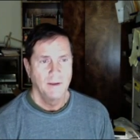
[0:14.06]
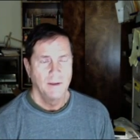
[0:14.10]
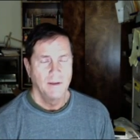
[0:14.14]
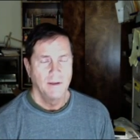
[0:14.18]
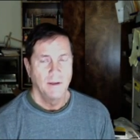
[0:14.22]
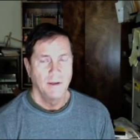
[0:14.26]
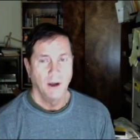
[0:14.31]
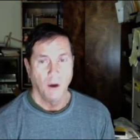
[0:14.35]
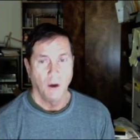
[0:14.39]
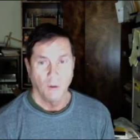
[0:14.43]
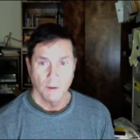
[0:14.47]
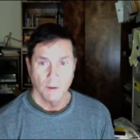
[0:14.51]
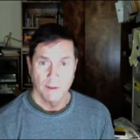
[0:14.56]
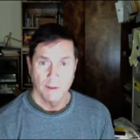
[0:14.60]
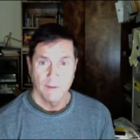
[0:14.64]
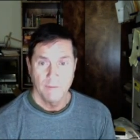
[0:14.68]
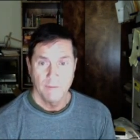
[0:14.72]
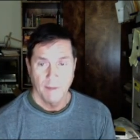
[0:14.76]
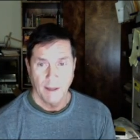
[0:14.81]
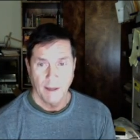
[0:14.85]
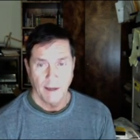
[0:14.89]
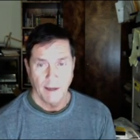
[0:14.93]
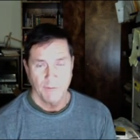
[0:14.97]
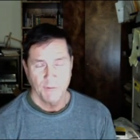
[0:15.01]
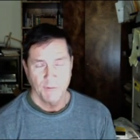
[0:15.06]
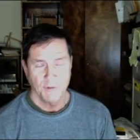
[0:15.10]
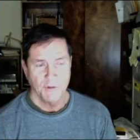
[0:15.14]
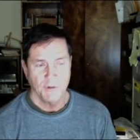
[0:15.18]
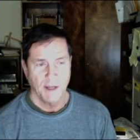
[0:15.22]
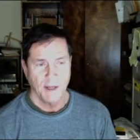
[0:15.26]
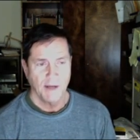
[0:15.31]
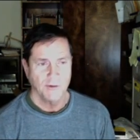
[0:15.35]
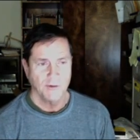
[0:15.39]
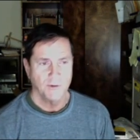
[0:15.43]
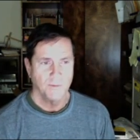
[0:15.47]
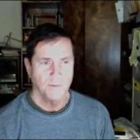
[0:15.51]
only after
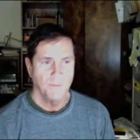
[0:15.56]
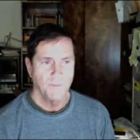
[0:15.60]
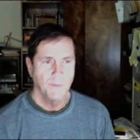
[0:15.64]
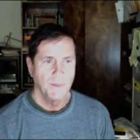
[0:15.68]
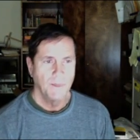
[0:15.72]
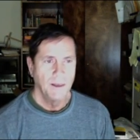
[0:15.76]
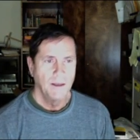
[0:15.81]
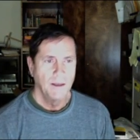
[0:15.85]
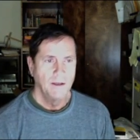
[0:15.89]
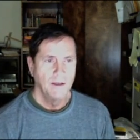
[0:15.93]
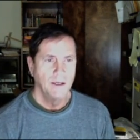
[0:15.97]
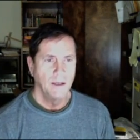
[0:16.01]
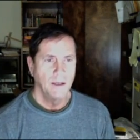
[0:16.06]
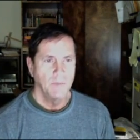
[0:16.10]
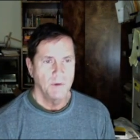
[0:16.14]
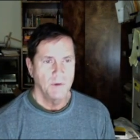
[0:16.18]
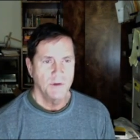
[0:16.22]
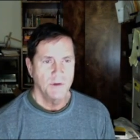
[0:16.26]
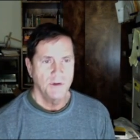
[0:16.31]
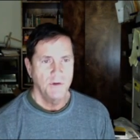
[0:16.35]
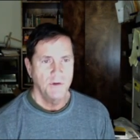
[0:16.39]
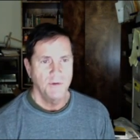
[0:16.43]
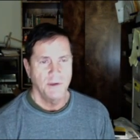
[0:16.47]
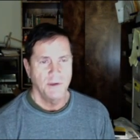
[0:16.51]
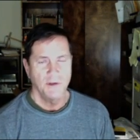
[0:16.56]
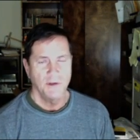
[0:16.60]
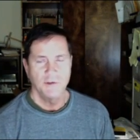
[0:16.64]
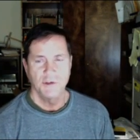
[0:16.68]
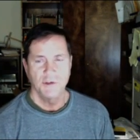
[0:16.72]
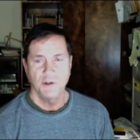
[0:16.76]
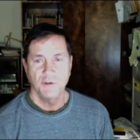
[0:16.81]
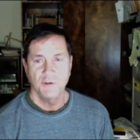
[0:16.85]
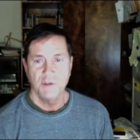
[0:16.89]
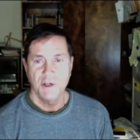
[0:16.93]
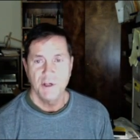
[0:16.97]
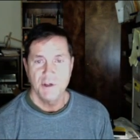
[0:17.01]
soccer. Number two, they'll
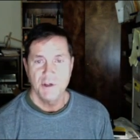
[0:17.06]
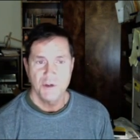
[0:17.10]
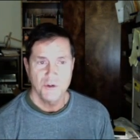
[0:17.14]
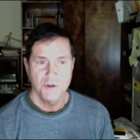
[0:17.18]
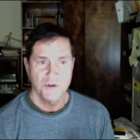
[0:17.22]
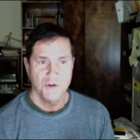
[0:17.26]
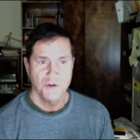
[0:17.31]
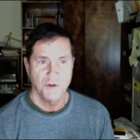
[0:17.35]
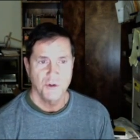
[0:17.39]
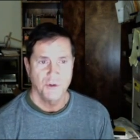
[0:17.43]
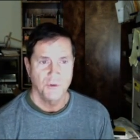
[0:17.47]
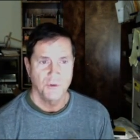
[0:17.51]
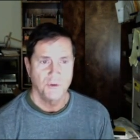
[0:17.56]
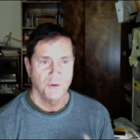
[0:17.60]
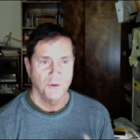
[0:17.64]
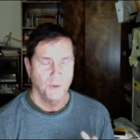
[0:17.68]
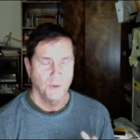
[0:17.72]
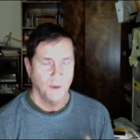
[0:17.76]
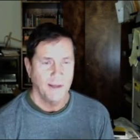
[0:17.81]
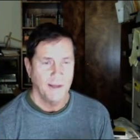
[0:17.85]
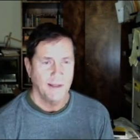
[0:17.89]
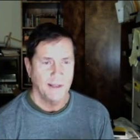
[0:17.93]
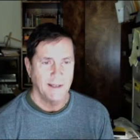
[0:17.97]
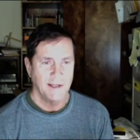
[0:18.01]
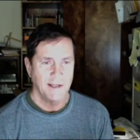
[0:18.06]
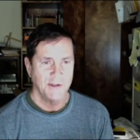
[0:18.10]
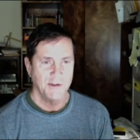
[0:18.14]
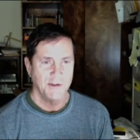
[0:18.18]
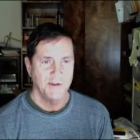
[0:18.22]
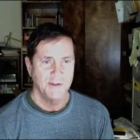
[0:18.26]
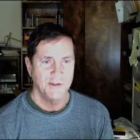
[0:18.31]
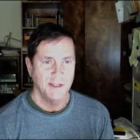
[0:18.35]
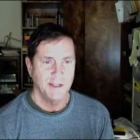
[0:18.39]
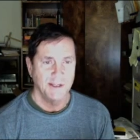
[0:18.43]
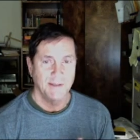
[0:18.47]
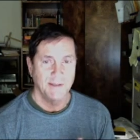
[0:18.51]
still teach your children great
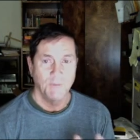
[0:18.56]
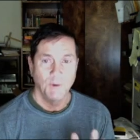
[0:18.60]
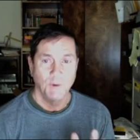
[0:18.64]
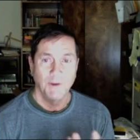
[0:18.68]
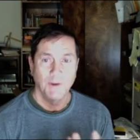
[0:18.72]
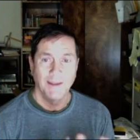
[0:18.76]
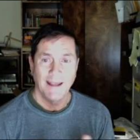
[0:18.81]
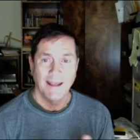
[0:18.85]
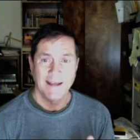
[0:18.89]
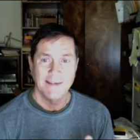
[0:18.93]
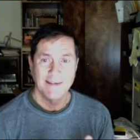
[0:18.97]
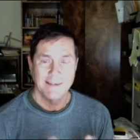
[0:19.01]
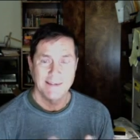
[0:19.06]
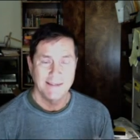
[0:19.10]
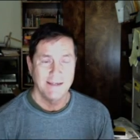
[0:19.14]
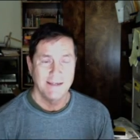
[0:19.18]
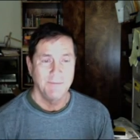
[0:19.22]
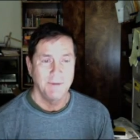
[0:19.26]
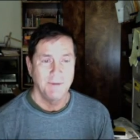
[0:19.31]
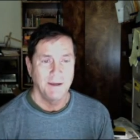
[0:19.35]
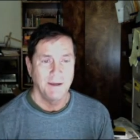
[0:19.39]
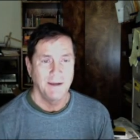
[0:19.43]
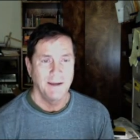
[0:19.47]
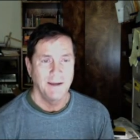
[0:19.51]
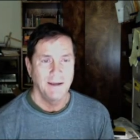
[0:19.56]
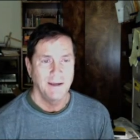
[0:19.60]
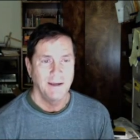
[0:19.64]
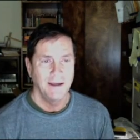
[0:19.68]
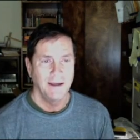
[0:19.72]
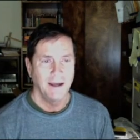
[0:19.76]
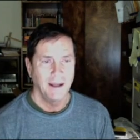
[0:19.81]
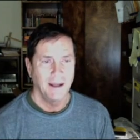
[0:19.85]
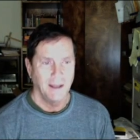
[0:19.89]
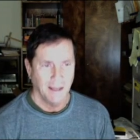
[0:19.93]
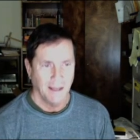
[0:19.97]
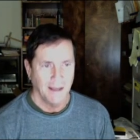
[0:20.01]
lessons that will last them
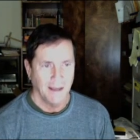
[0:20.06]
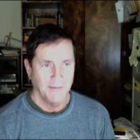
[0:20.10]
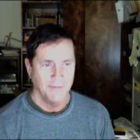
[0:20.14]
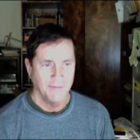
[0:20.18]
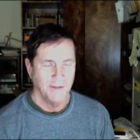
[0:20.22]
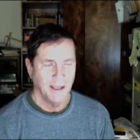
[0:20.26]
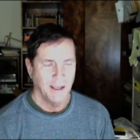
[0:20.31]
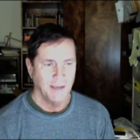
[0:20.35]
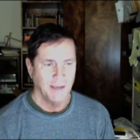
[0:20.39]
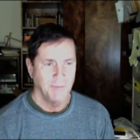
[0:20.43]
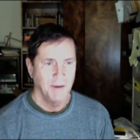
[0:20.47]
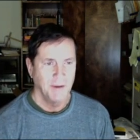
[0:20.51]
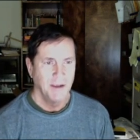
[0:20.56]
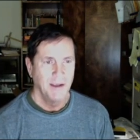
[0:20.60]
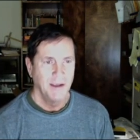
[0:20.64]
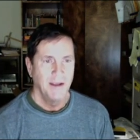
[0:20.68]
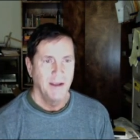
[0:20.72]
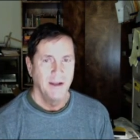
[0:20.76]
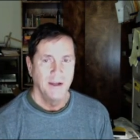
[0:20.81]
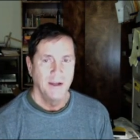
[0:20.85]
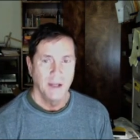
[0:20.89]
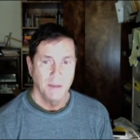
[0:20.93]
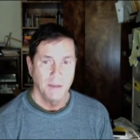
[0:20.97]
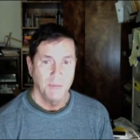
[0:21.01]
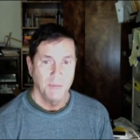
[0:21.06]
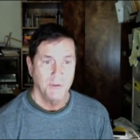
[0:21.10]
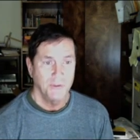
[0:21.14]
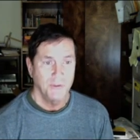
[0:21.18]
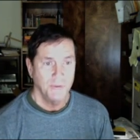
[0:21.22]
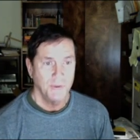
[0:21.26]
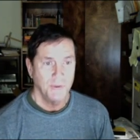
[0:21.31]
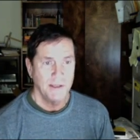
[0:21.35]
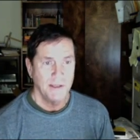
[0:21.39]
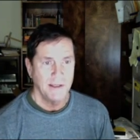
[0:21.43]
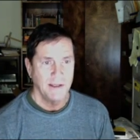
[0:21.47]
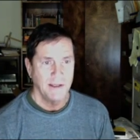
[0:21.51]
a lifetime. Number
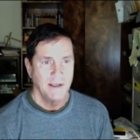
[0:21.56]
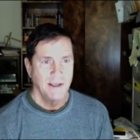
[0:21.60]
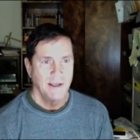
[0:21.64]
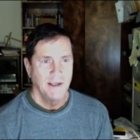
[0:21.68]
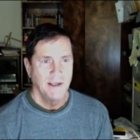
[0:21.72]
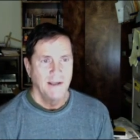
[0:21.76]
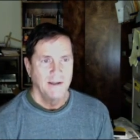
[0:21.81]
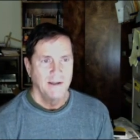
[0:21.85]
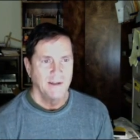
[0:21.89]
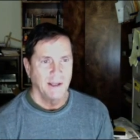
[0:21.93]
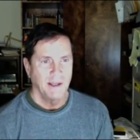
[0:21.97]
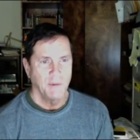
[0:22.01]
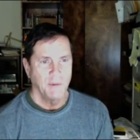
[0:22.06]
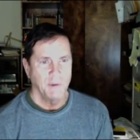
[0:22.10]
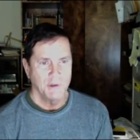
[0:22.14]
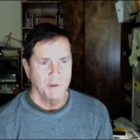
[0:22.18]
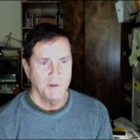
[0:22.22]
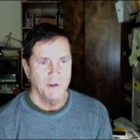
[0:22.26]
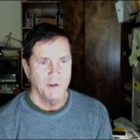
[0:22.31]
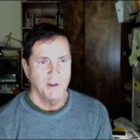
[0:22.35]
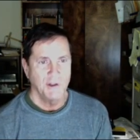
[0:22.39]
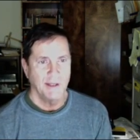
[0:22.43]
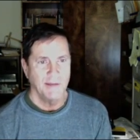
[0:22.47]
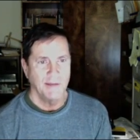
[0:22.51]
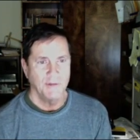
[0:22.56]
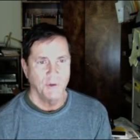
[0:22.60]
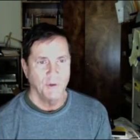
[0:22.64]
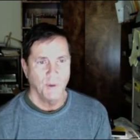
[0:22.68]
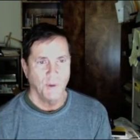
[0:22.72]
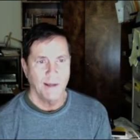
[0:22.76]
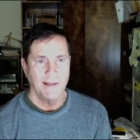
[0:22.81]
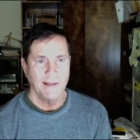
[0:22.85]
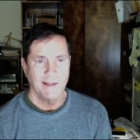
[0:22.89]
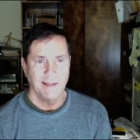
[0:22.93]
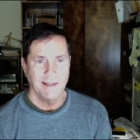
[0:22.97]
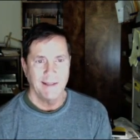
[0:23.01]
three, they will still have
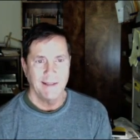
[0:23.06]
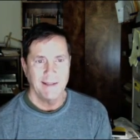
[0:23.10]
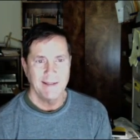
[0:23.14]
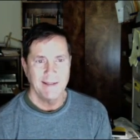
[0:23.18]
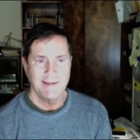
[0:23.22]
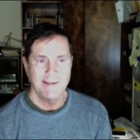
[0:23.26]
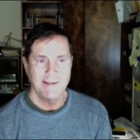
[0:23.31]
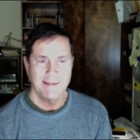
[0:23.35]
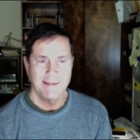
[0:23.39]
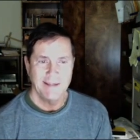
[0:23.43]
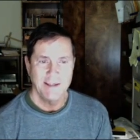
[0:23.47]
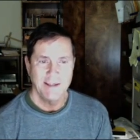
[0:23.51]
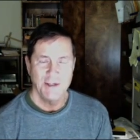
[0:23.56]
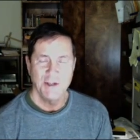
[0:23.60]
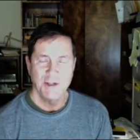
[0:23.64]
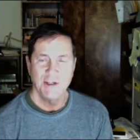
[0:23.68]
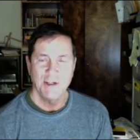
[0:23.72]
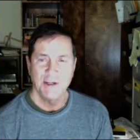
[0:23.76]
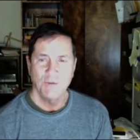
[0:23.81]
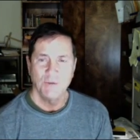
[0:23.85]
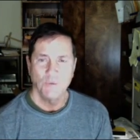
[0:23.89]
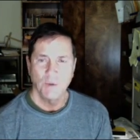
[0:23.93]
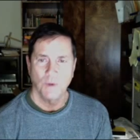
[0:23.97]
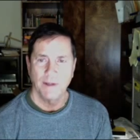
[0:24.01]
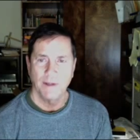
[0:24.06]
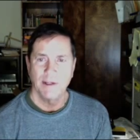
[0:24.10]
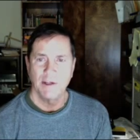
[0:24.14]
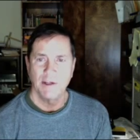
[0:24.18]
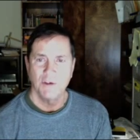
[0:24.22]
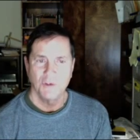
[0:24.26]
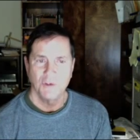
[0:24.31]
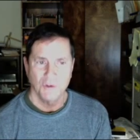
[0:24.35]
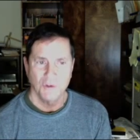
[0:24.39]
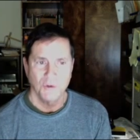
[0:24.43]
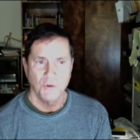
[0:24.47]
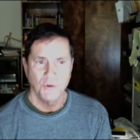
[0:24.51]
great ladies teaching and running
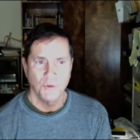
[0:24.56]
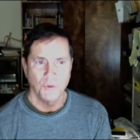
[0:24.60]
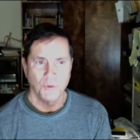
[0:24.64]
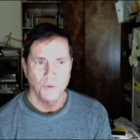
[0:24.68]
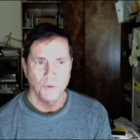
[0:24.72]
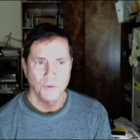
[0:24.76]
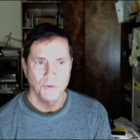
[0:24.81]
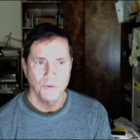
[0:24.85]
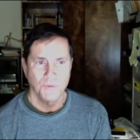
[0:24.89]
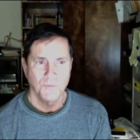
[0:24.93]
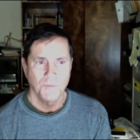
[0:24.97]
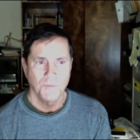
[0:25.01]
schools.